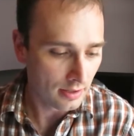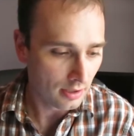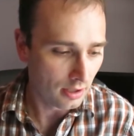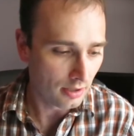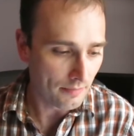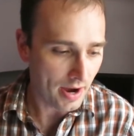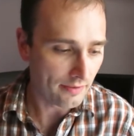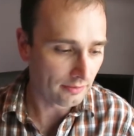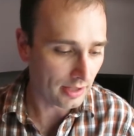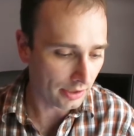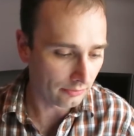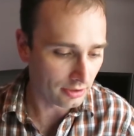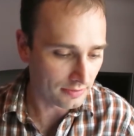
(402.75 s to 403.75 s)
I have a
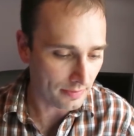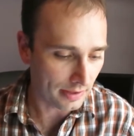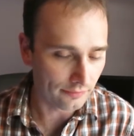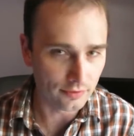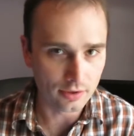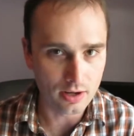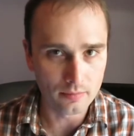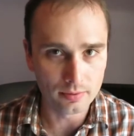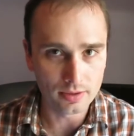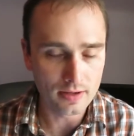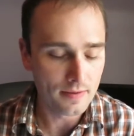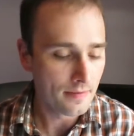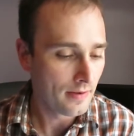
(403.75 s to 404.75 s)
lot of respect for the
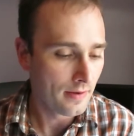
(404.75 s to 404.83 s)
company.